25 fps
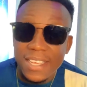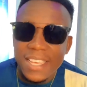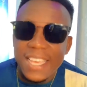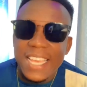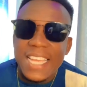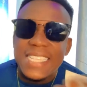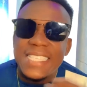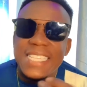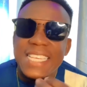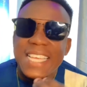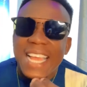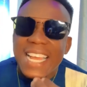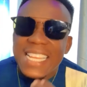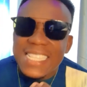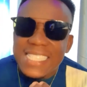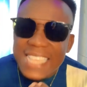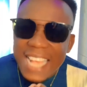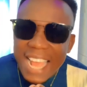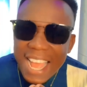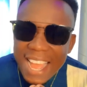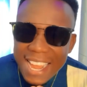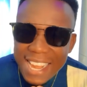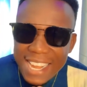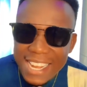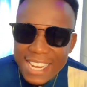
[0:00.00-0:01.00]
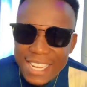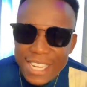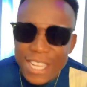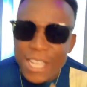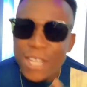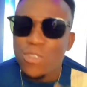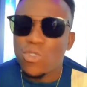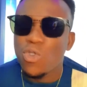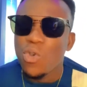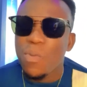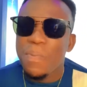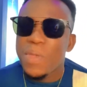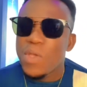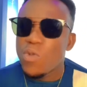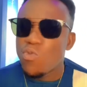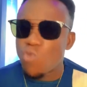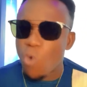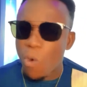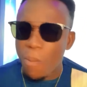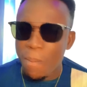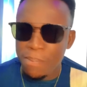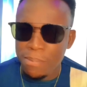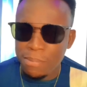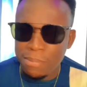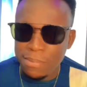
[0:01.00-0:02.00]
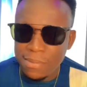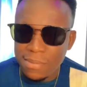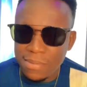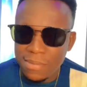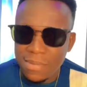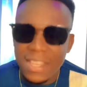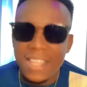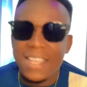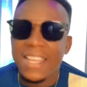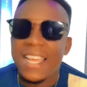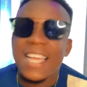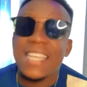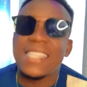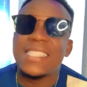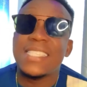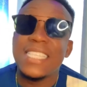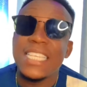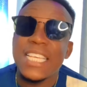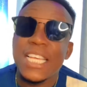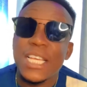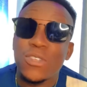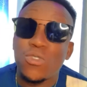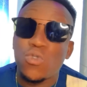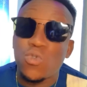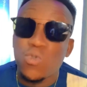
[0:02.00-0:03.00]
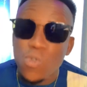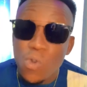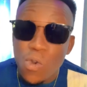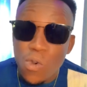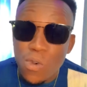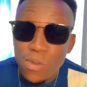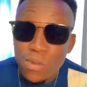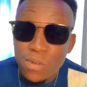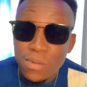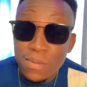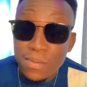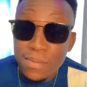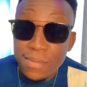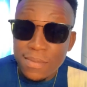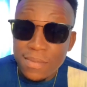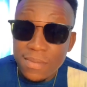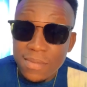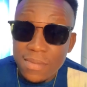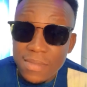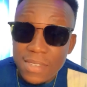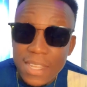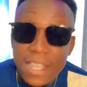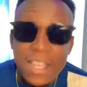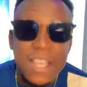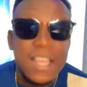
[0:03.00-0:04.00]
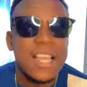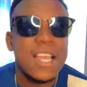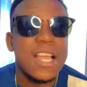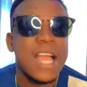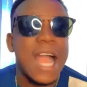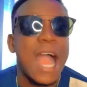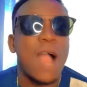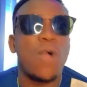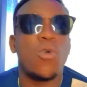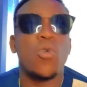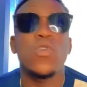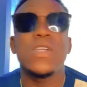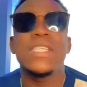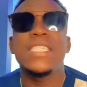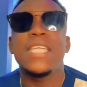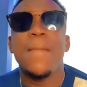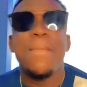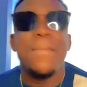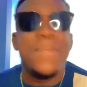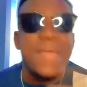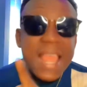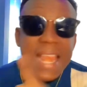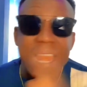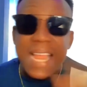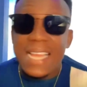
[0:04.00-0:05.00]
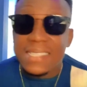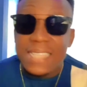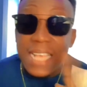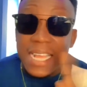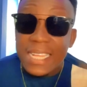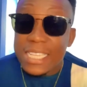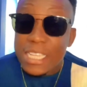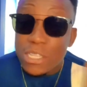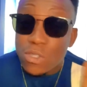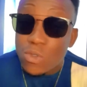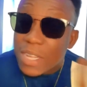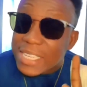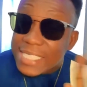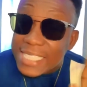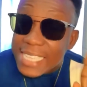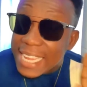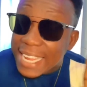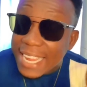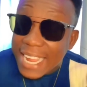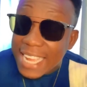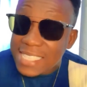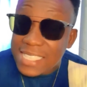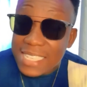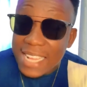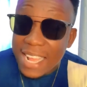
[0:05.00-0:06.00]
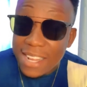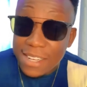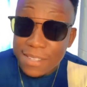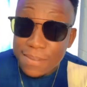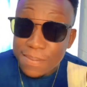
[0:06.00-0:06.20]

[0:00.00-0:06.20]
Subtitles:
It is kasa to me wom I see it too. I could dear being as I say so a chain kasa.